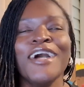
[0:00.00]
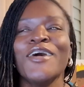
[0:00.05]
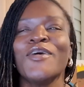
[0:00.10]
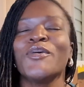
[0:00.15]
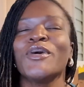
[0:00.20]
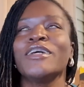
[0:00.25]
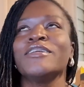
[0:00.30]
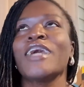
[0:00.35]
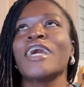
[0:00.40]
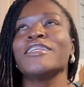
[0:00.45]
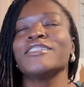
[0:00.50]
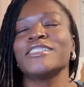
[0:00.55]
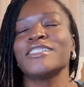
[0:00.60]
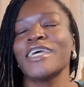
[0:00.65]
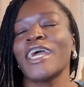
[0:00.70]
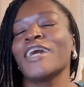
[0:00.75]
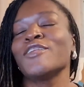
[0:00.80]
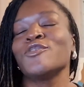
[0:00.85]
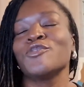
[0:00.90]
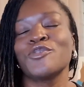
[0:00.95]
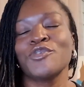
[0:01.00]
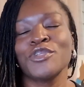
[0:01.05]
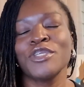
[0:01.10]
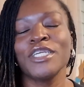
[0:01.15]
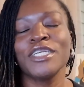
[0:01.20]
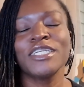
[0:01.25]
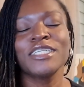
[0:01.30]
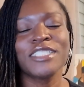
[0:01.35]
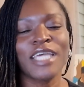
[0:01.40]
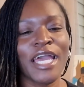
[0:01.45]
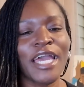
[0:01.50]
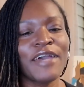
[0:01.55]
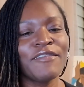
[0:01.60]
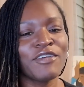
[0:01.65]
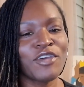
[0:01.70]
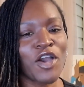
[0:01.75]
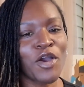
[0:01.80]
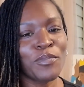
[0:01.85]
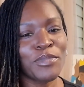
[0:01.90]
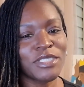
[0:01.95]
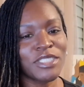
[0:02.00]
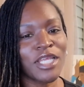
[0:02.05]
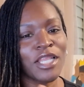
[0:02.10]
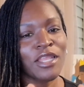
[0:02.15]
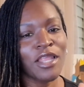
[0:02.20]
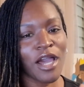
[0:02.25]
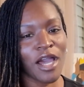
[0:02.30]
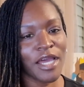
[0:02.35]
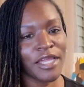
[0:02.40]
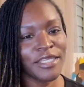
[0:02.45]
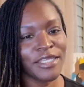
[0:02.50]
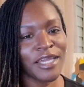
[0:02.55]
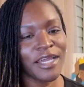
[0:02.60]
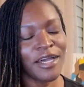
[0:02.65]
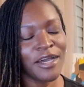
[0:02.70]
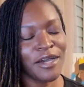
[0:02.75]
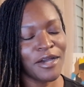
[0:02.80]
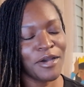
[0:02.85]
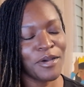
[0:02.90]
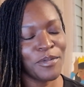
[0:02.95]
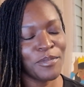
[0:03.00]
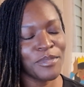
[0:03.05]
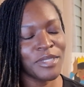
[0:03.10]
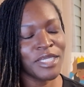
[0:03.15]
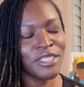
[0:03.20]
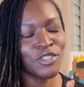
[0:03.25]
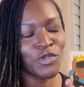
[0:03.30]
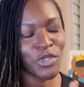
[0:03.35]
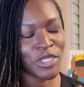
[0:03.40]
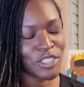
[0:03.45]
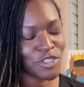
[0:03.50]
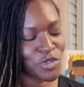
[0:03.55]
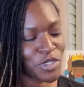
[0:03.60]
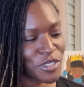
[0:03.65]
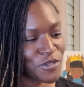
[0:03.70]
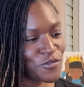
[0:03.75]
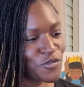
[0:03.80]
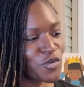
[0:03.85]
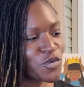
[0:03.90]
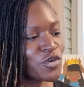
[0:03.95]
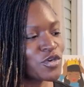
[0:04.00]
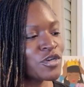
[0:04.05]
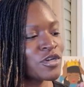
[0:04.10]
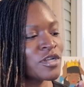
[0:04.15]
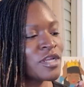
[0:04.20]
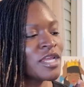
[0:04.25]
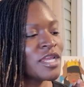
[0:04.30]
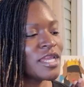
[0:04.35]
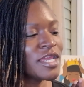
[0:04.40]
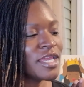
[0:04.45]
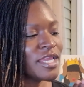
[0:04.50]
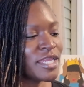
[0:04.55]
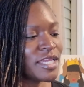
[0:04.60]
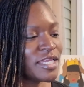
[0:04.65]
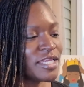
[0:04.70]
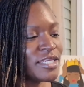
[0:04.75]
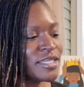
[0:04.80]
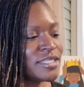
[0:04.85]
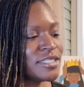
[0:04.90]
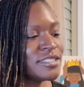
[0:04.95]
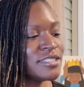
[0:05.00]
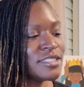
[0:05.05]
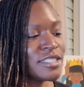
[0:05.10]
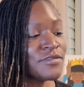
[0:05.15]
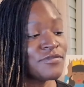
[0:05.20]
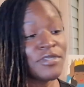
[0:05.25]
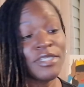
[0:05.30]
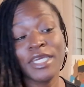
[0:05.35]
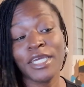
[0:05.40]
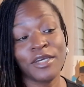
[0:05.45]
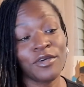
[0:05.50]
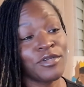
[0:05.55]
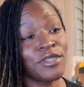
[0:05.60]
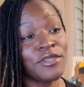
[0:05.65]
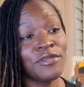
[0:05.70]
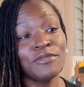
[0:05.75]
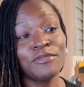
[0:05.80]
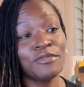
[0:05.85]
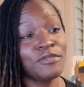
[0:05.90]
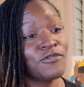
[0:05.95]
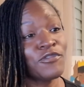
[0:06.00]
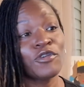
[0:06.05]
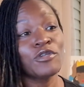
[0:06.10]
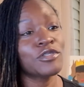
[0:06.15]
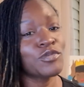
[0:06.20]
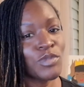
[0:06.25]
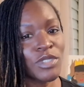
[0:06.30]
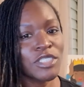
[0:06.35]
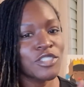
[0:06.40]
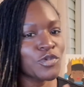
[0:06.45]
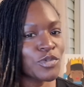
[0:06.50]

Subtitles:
Well, not to say I don't do anything, because I have accomplished a lot in 2024, and even now in the first week of